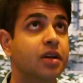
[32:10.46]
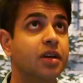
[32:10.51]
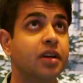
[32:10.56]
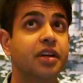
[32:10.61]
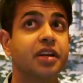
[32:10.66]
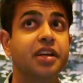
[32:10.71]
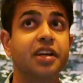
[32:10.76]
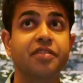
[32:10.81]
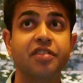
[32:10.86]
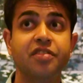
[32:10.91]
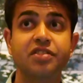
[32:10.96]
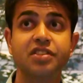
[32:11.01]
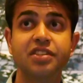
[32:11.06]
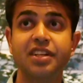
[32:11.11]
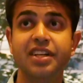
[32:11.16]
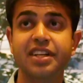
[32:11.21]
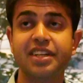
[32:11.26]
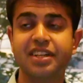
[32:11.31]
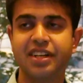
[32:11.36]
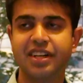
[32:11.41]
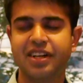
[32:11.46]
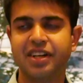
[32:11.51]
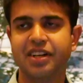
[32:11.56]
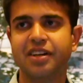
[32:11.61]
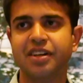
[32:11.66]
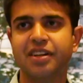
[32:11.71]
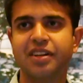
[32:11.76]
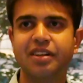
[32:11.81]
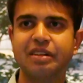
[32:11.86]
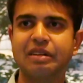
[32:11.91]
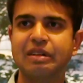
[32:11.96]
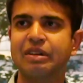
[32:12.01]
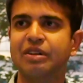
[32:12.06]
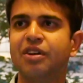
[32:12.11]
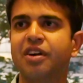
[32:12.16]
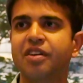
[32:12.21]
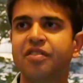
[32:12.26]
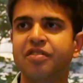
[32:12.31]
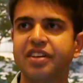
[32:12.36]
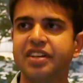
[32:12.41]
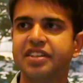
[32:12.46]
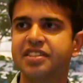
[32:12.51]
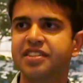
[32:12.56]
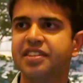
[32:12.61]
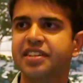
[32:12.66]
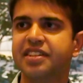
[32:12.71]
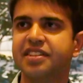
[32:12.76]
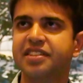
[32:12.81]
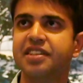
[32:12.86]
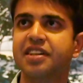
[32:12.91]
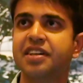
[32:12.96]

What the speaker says: Yeah, we've seen like a lot of crazy things.